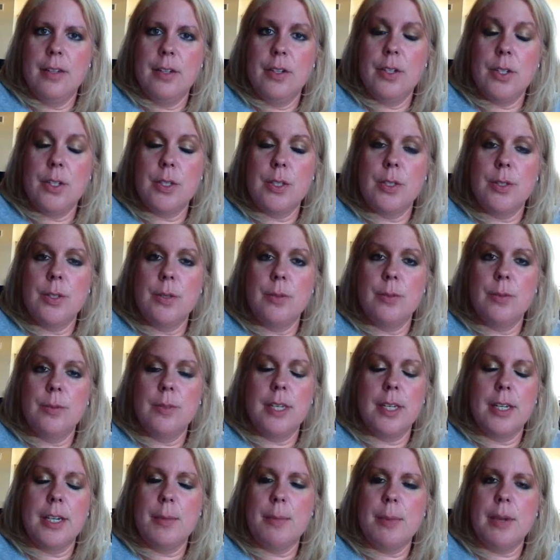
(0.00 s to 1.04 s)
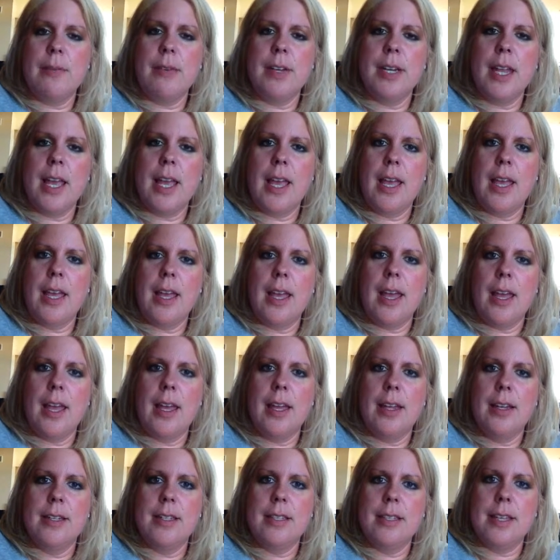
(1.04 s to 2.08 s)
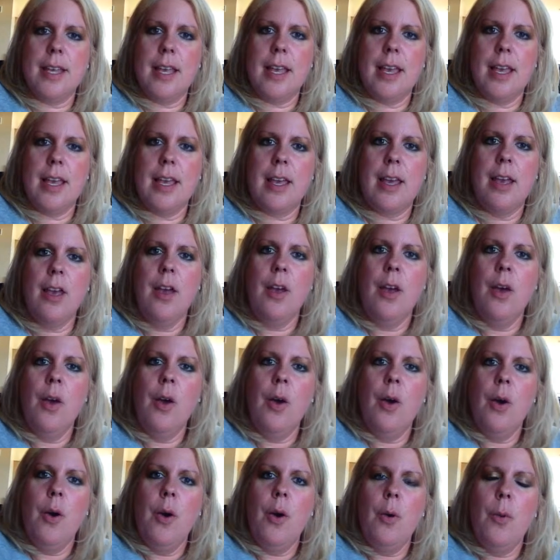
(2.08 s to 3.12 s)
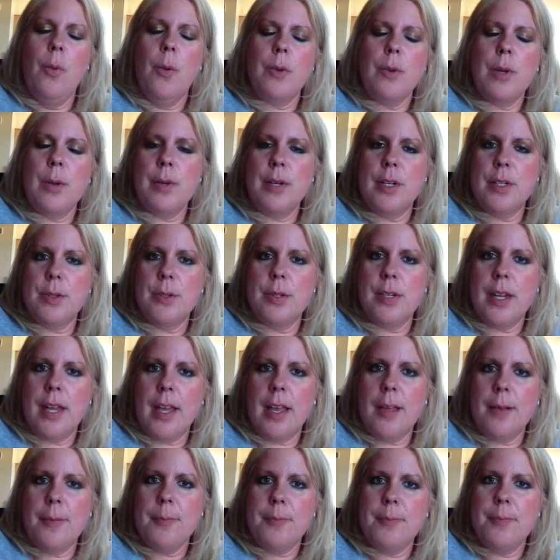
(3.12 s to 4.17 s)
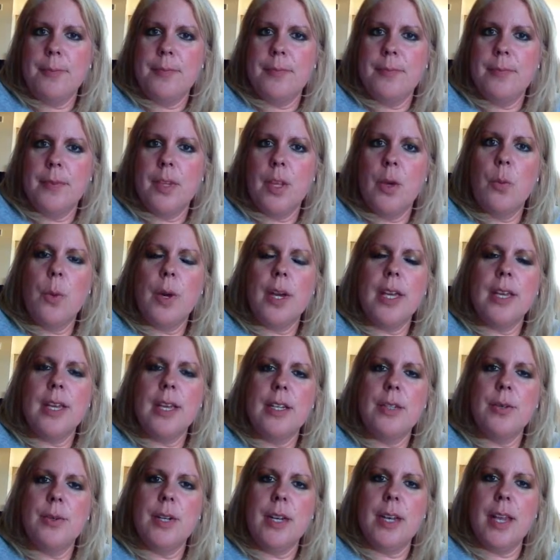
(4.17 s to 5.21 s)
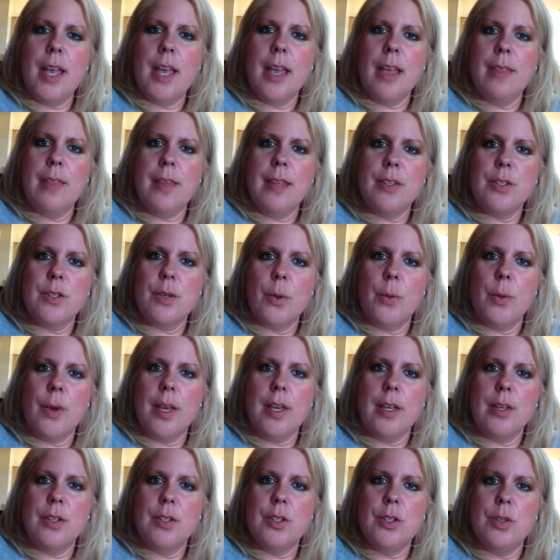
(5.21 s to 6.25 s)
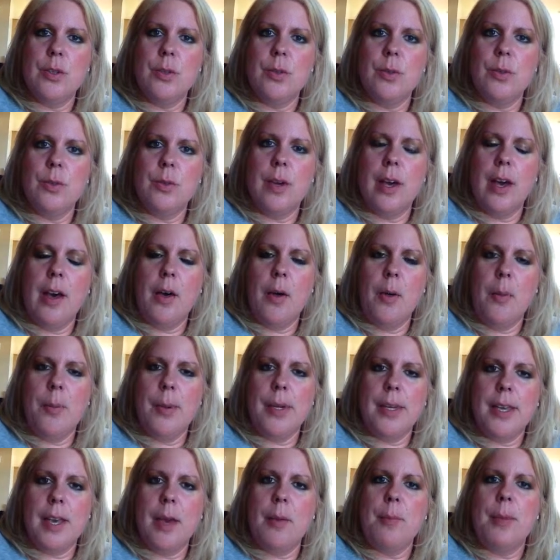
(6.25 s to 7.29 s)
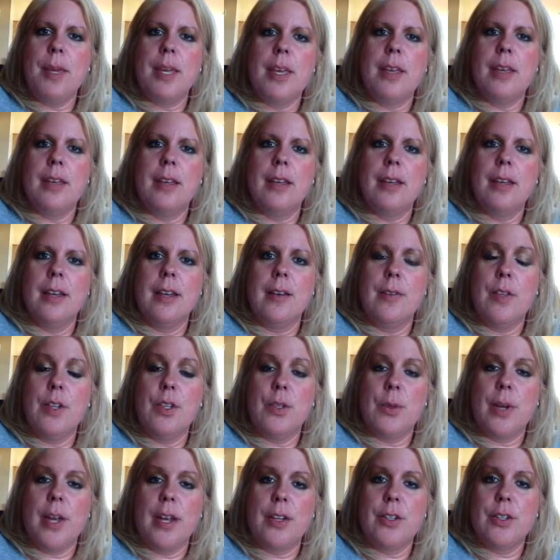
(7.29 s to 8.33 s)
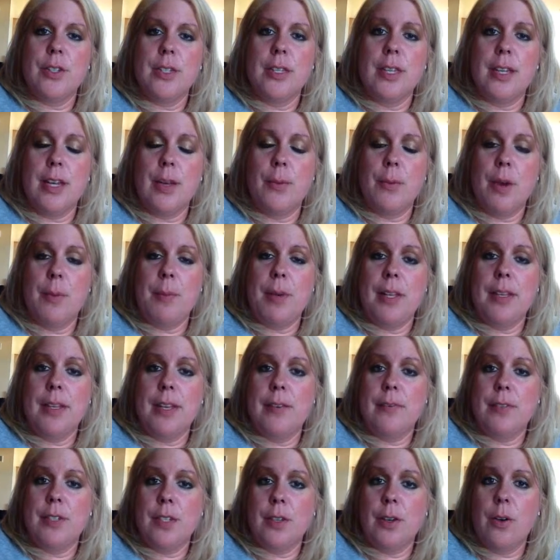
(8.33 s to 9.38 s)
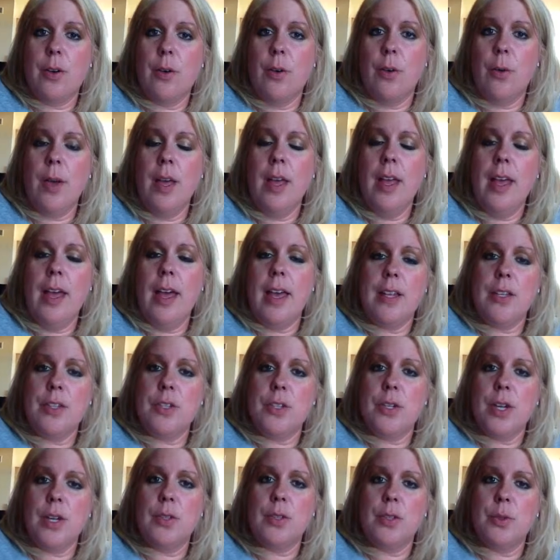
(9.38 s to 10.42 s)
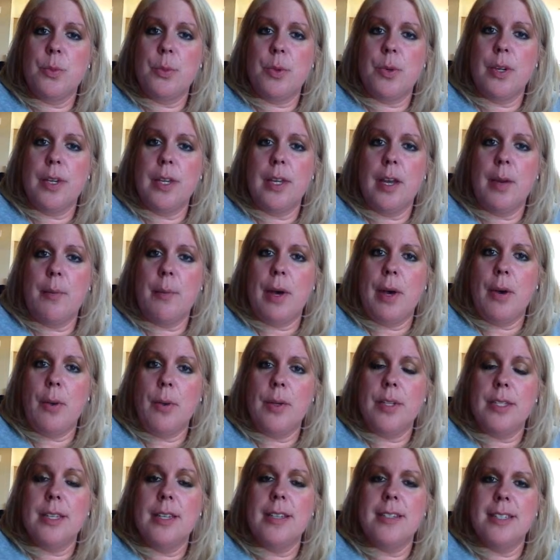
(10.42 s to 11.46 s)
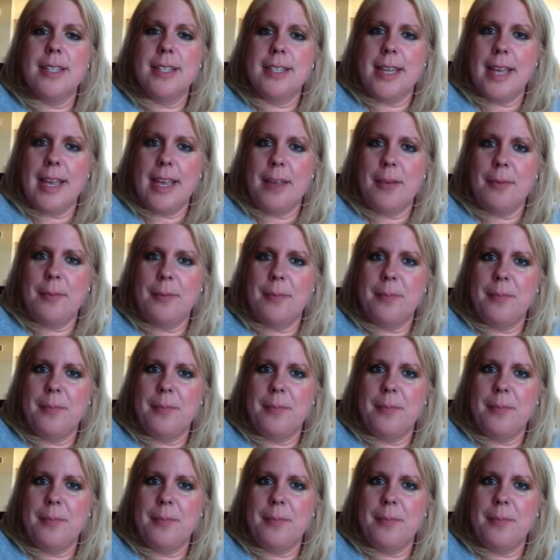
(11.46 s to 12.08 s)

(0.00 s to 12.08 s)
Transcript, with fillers: Just get up every day and say, what do I want to do today? What can I do today that's going to help get me in the direction that I want my life to go? And just worry about today.